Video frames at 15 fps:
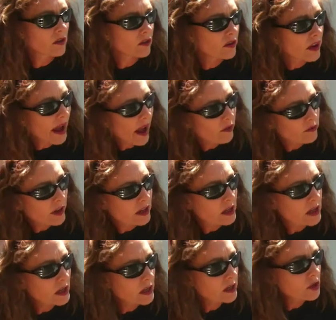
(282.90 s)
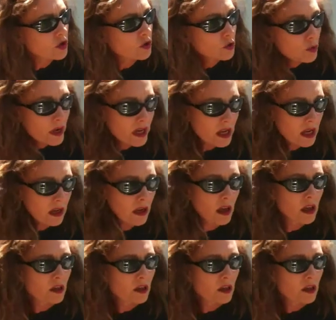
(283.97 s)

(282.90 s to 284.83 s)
Doesn't have any goo in it.